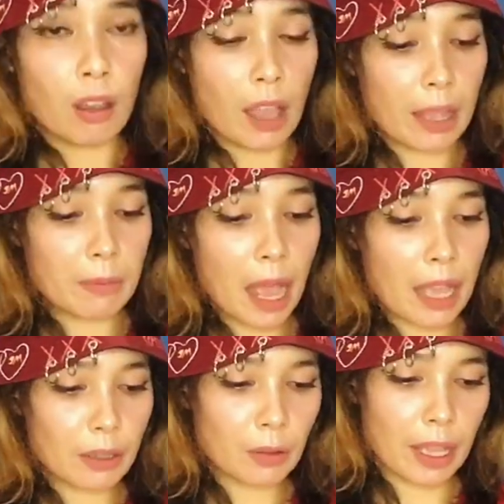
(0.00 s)
And
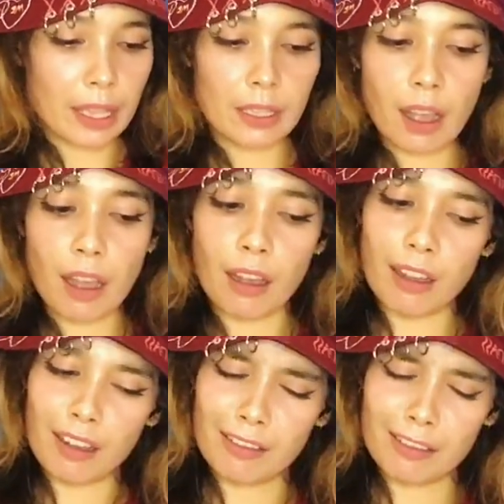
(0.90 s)
by the way,
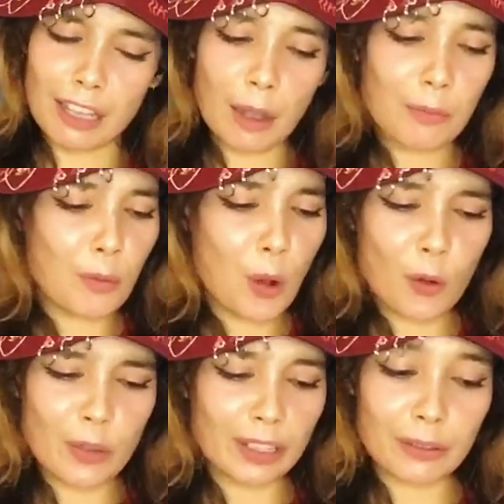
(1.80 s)

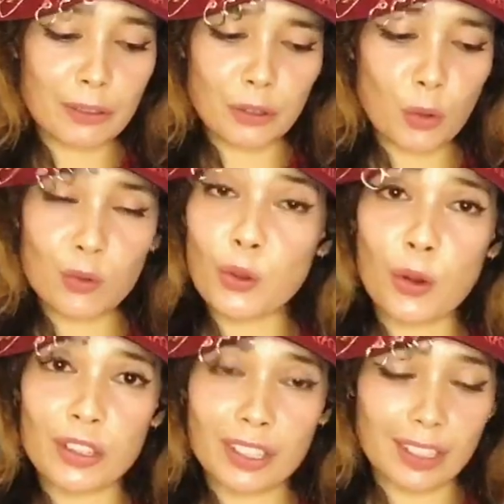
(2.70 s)
Mowi looks so
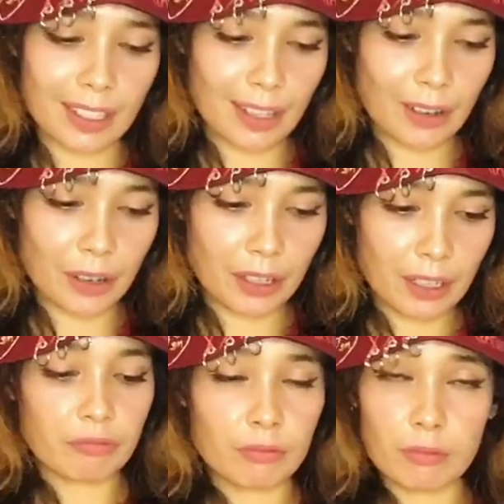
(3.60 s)
gorgeous here.
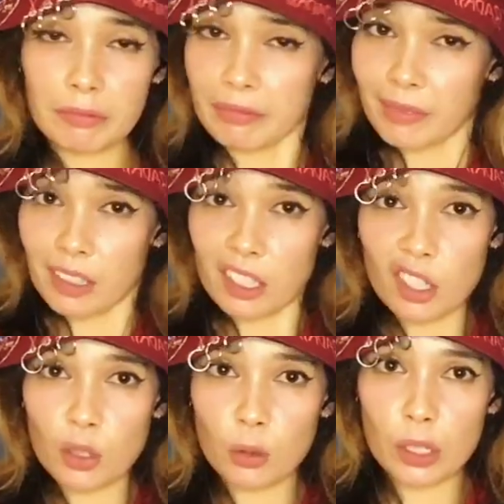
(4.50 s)

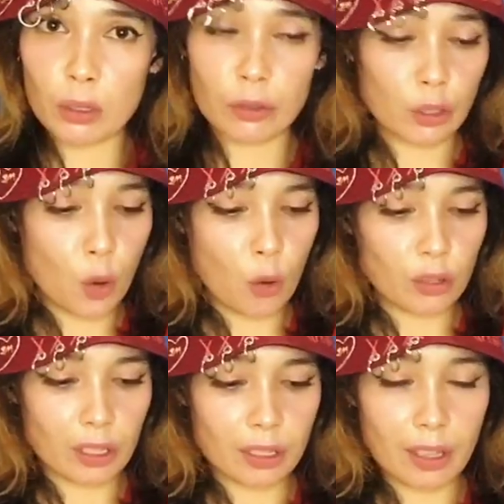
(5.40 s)
She's always looks
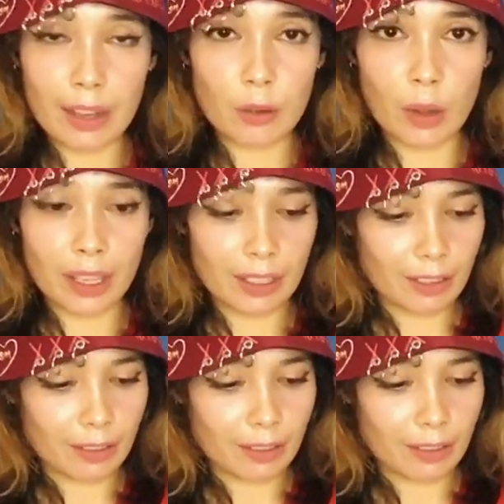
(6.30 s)
gorgeous anyway.